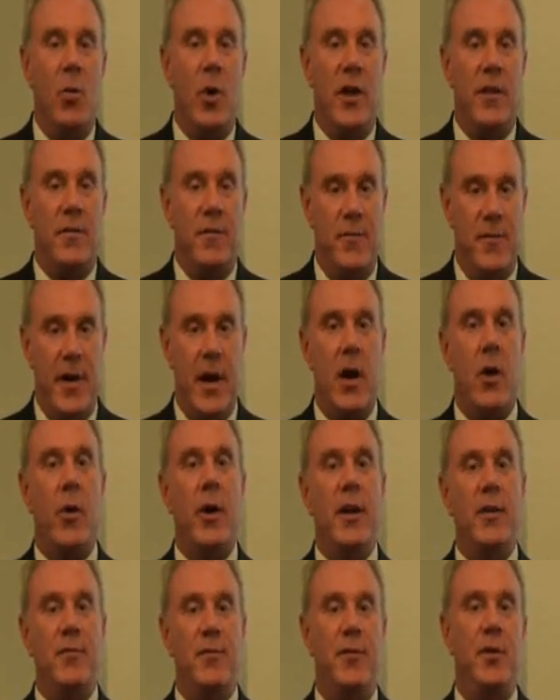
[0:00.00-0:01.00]
with
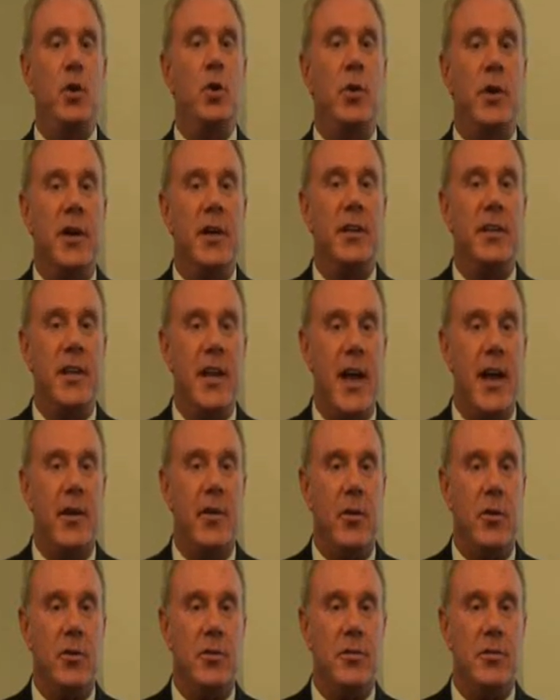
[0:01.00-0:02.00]
very few
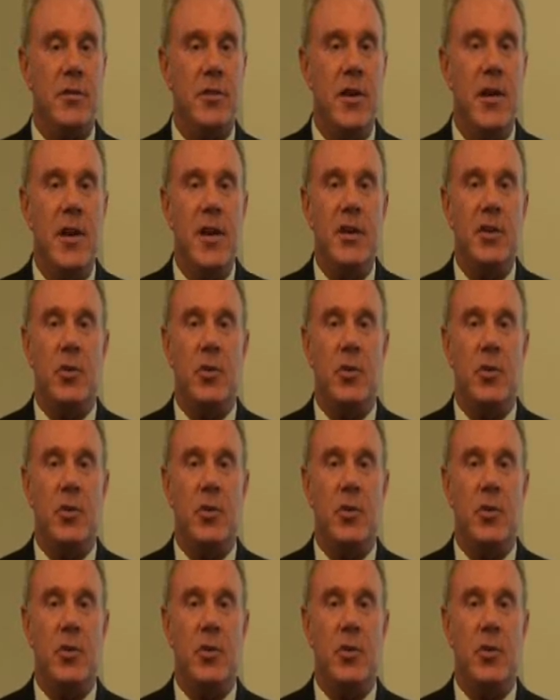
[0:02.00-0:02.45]
contenders